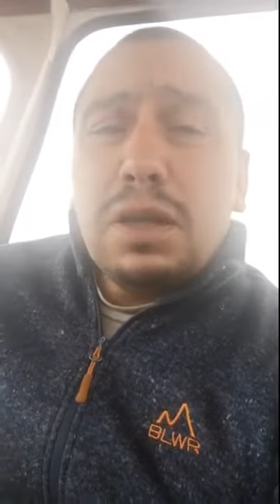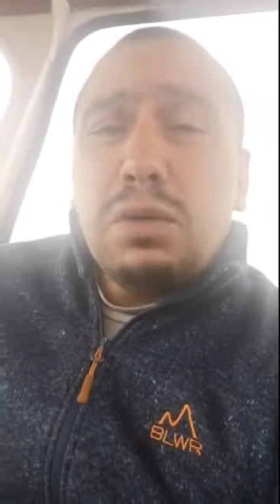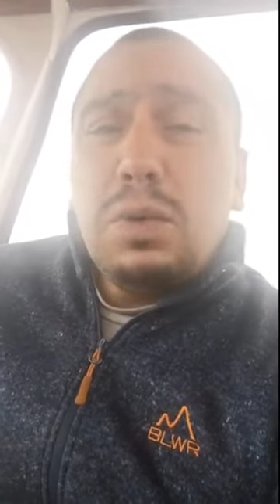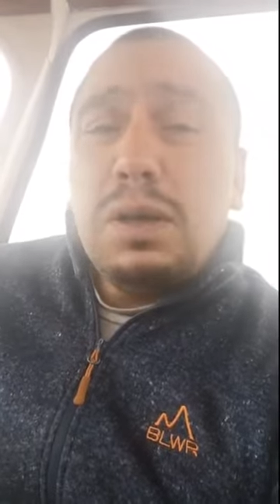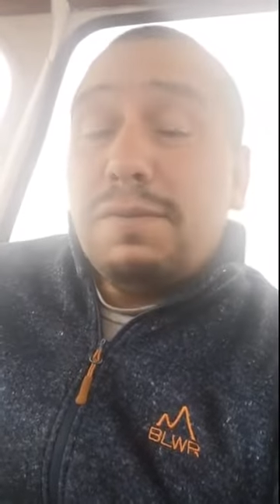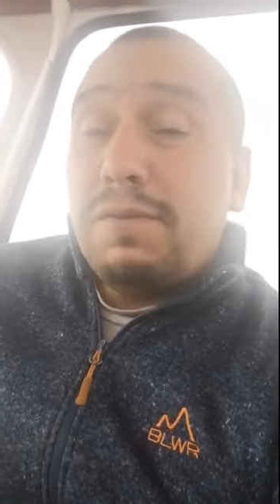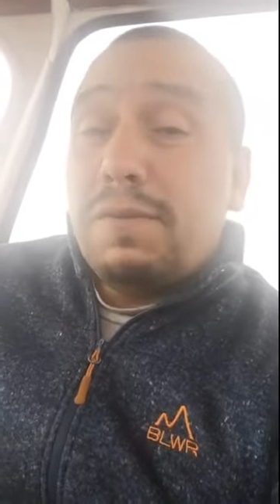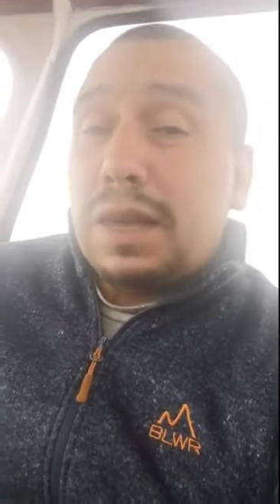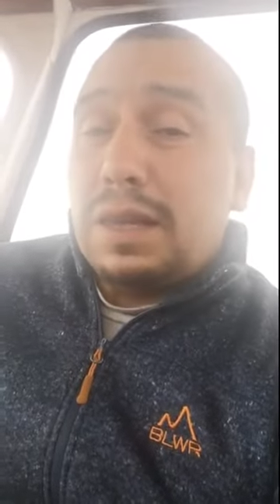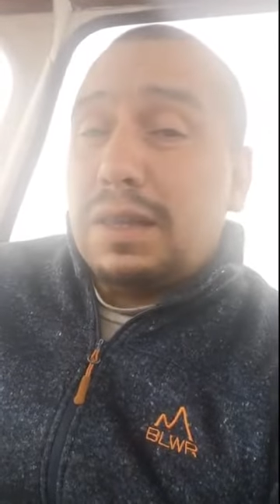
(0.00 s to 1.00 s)
that we
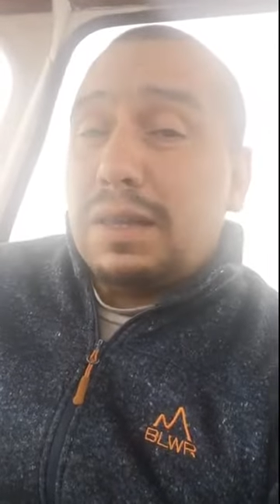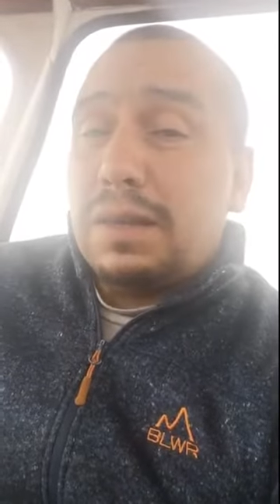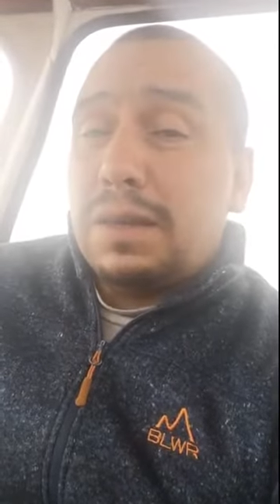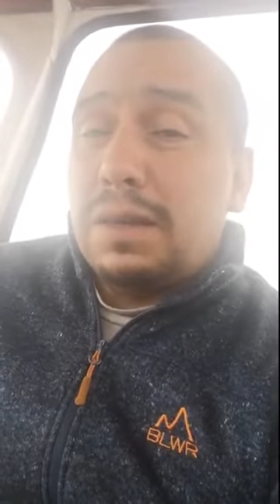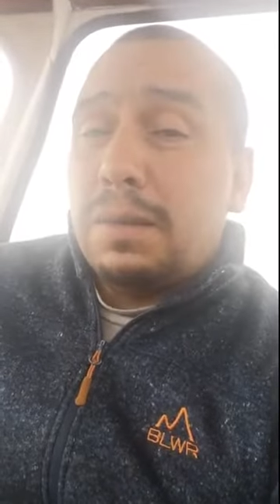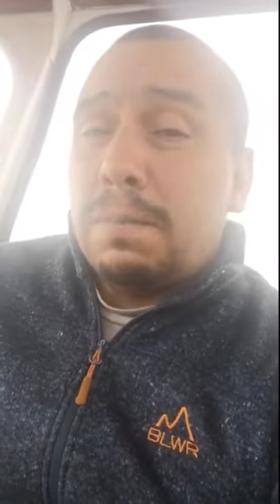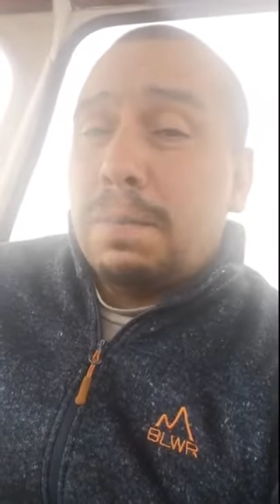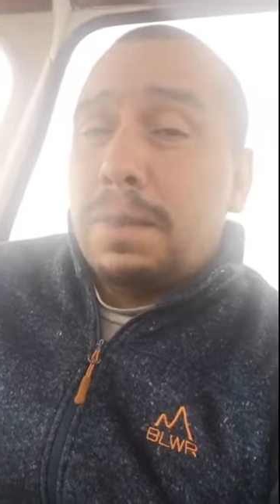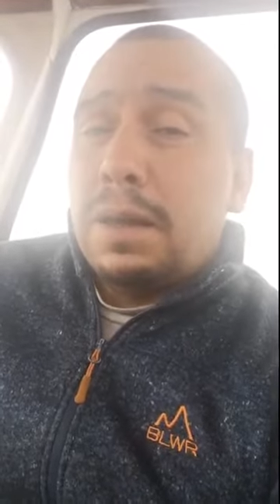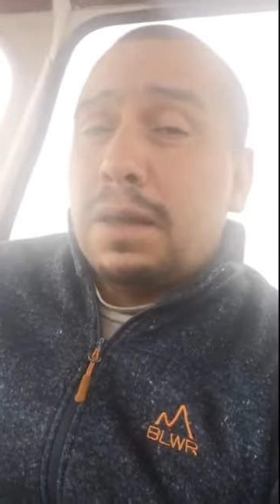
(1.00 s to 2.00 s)
infect,
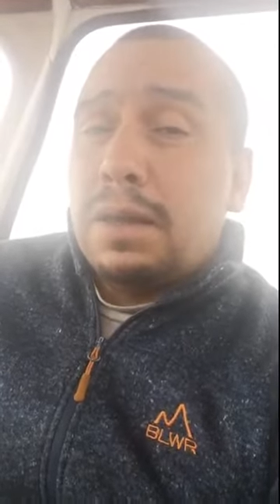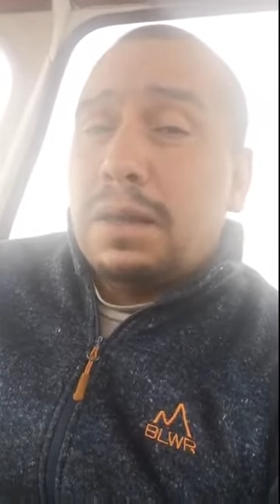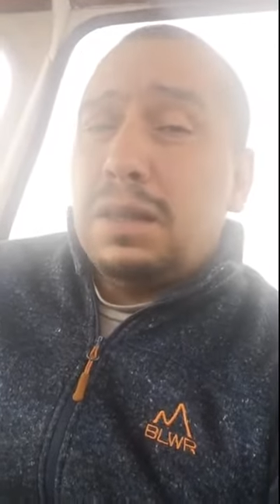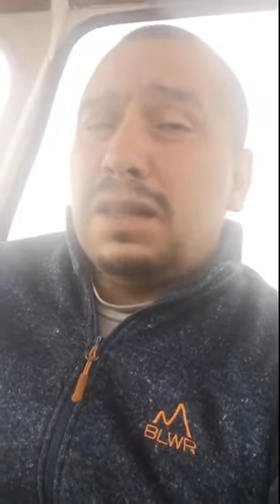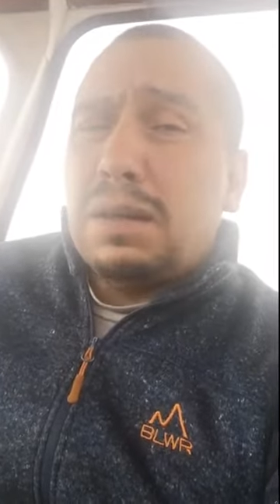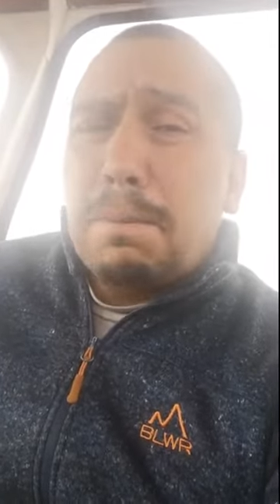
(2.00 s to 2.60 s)
the